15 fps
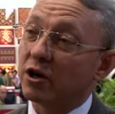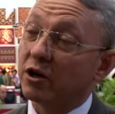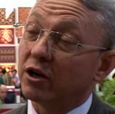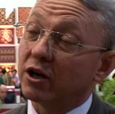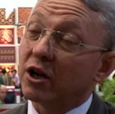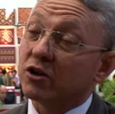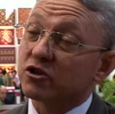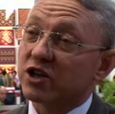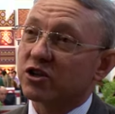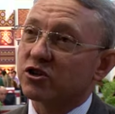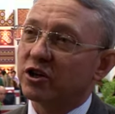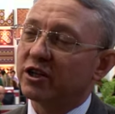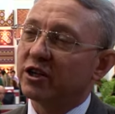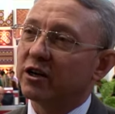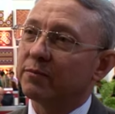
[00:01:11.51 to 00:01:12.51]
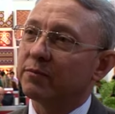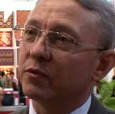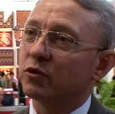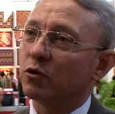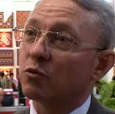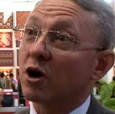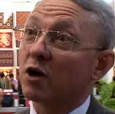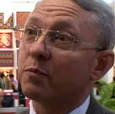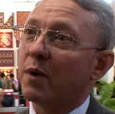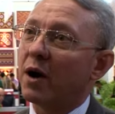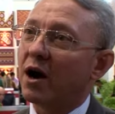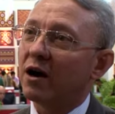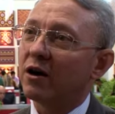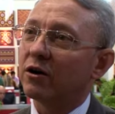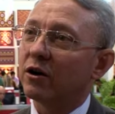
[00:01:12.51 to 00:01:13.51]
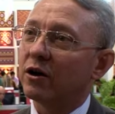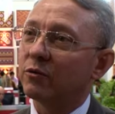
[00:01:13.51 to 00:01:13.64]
the Rock Bar,